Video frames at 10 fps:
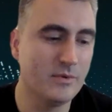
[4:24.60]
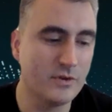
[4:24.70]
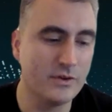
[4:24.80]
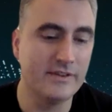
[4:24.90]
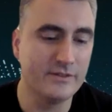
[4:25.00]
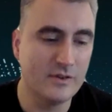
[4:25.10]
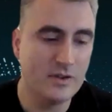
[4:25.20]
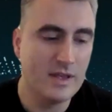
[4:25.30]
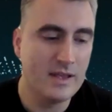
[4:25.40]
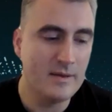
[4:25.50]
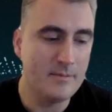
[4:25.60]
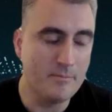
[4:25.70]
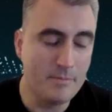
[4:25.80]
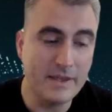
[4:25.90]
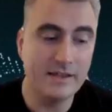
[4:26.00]
these
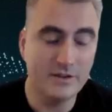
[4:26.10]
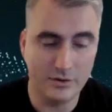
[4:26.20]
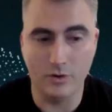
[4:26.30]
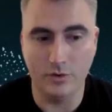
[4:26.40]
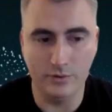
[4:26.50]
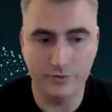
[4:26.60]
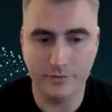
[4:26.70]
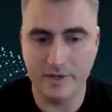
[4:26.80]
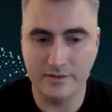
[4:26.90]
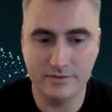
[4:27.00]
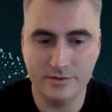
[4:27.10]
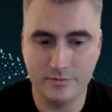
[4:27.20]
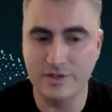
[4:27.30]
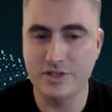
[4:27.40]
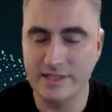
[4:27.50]
big goals around
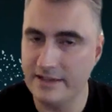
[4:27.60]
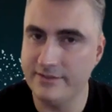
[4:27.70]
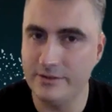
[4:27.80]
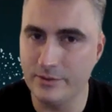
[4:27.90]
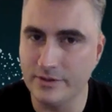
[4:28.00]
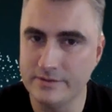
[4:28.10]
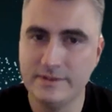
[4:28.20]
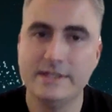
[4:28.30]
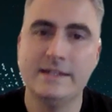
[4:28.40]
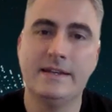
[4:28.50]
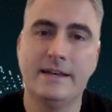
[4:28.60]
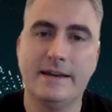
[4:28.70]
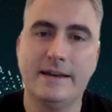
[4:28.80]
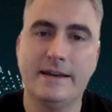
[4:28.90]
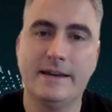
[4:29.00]
reaching net zero.
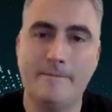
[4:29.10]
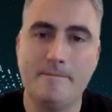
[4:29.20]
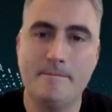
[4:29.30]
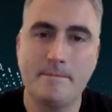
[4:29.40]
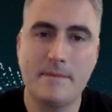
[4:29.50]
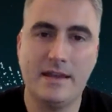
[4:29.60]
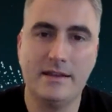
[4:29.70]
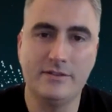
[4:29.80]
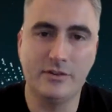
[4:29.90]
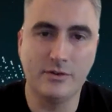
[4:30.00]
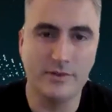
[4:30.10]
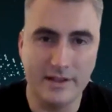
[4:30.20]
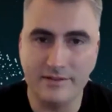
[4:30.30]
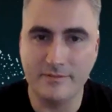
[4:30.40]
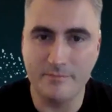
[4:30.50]
And so
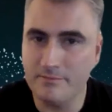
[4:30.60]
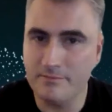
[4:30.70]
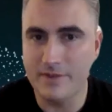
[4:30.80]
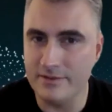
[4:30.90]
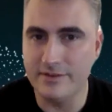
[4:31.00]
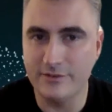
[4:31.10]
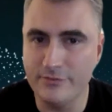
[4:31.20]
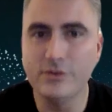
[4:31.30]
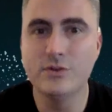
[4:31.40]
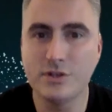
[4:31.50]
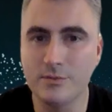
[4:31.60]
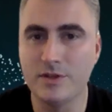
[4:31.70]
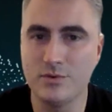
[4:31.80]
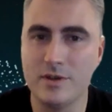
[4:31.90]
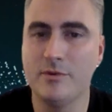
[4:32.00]
that this future that we
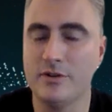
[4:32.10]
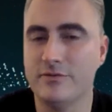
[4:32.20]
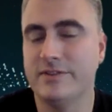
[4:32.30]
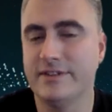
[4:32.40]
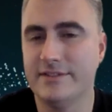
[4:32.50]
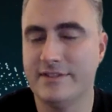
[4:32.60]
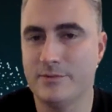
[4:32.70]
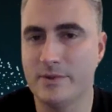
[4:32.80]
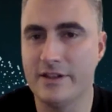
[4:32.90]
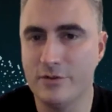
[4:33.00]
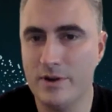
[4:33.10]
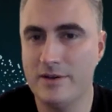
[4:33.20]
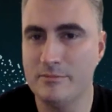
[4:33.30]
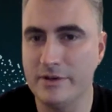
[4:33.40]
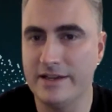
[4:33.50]
dream of is really
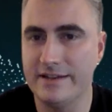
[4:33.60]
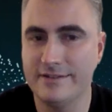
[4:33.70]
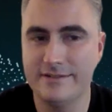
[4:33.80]
threatened by